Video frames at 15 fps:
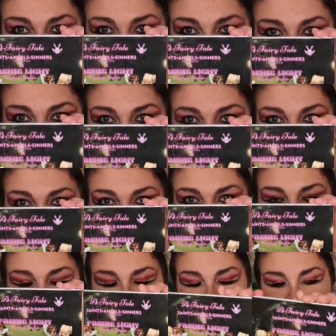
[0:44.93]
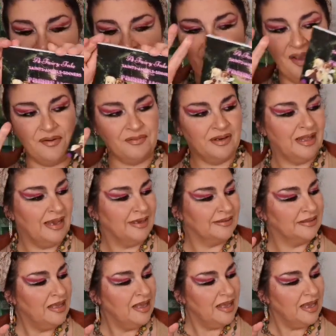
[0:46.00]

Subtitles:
palette, Fairy Light,